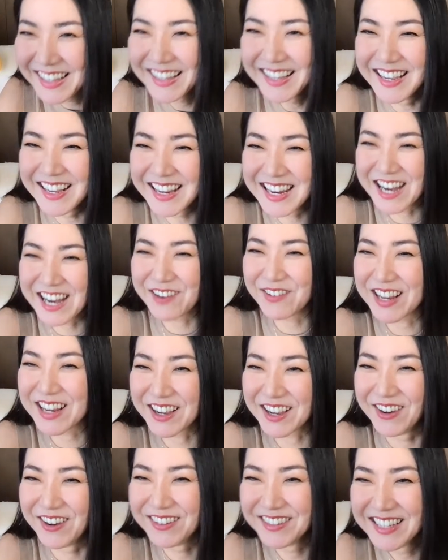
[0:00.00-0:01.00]
here we
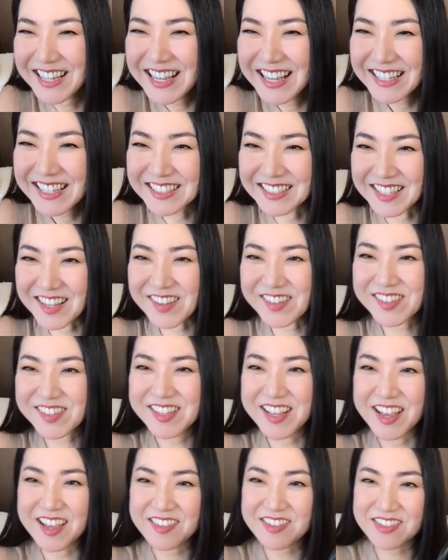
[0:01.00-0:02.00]
go, says
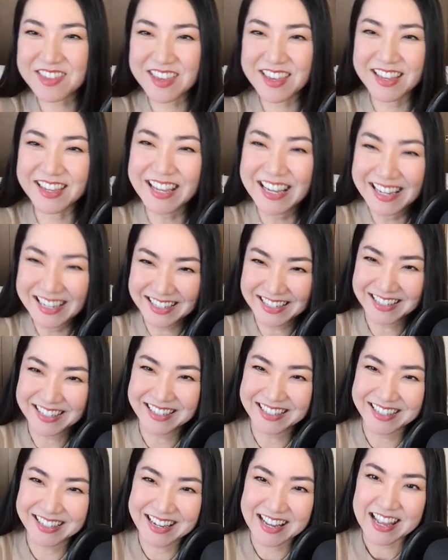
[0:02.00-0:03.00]
nothing,
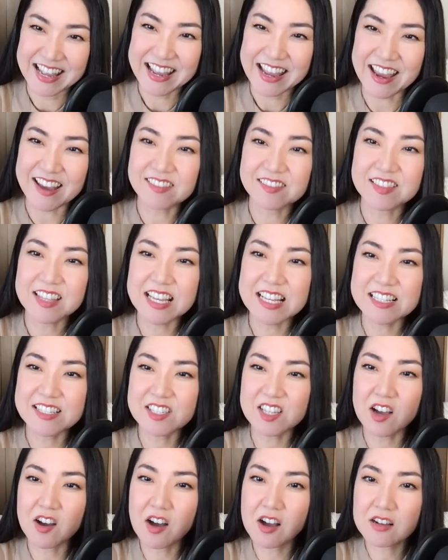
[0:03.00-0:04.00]
and they
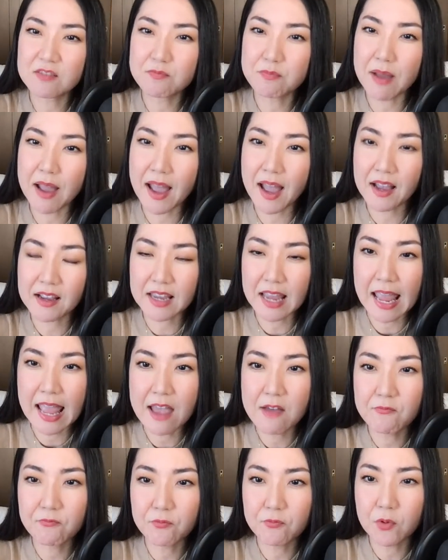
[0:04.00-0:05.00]
talk back
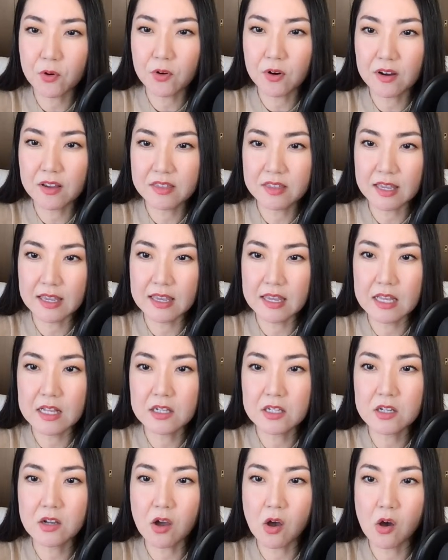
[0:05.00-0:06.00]
and forth,
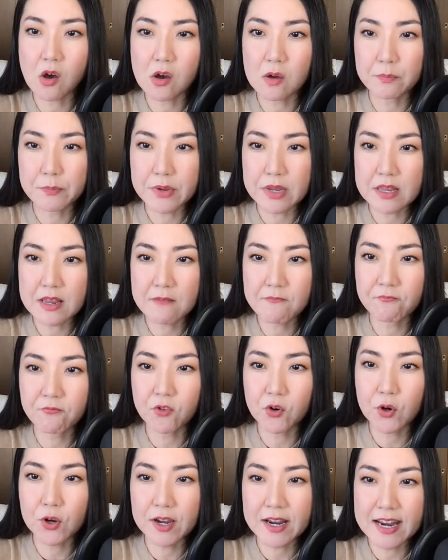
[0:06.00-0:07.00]
open a
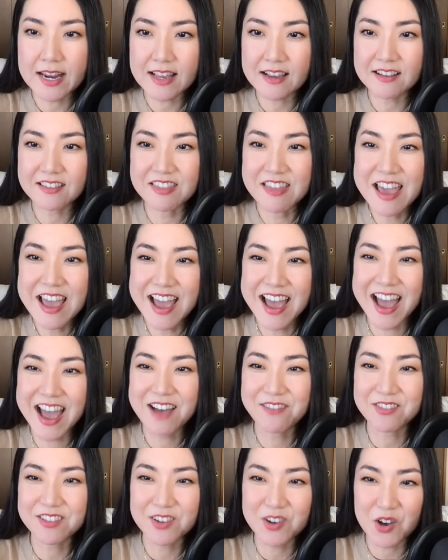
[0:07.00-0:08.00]
void
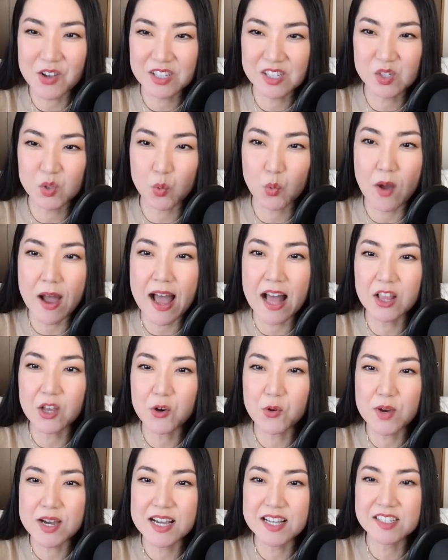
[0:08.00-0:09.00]
that will
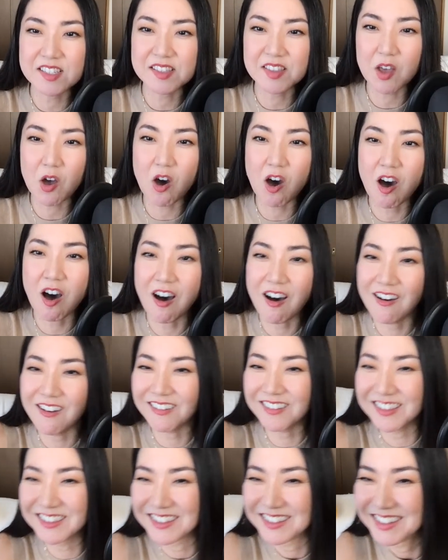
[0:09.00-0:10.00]
swallow us all,